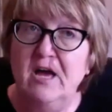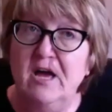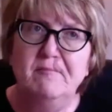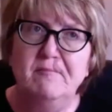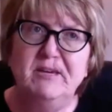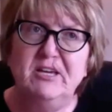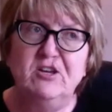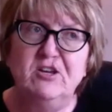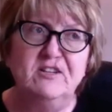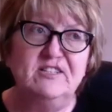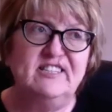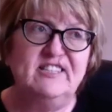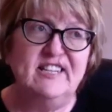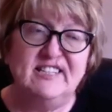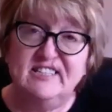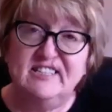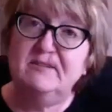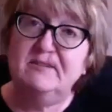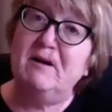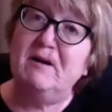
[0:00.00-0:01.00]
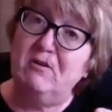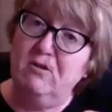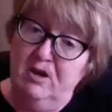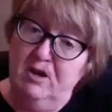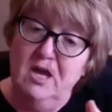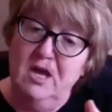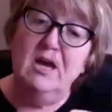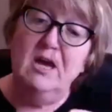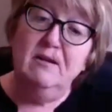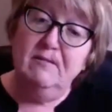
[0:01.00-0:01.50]
because this is about
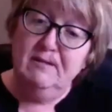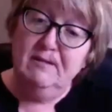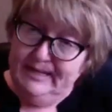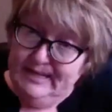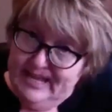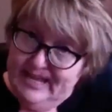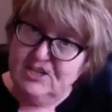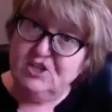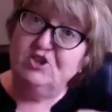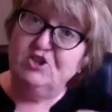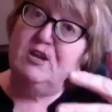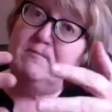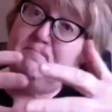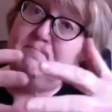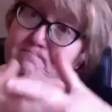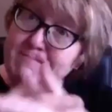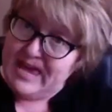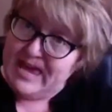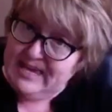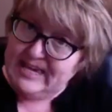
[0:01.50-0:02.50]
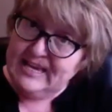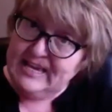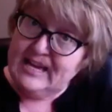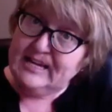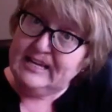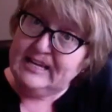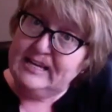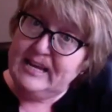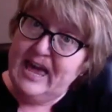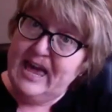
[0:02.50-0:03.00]
literally making a
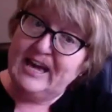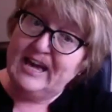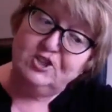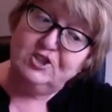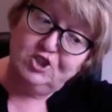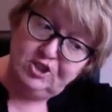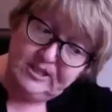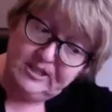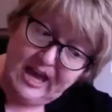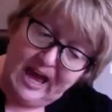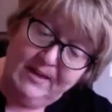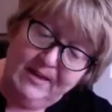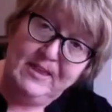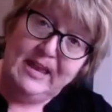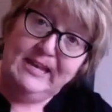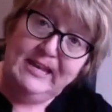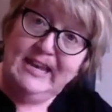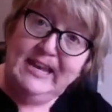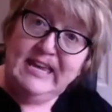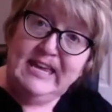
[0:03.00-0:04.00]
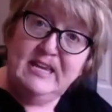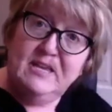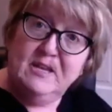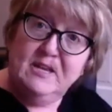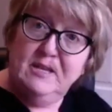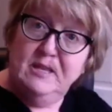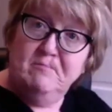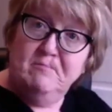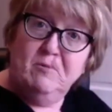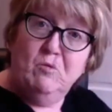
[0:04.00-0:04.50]
connection and then leading
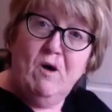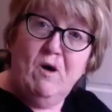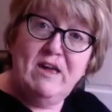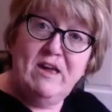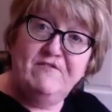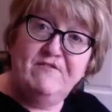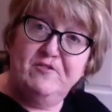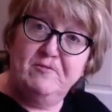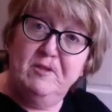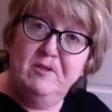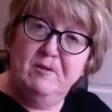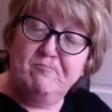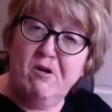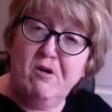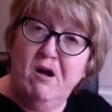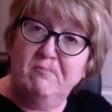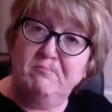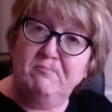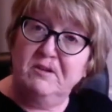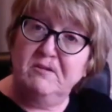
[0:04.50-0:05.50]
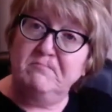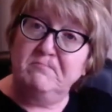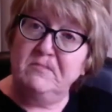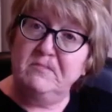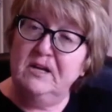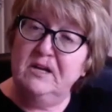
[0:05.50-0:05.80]
them away from the problem.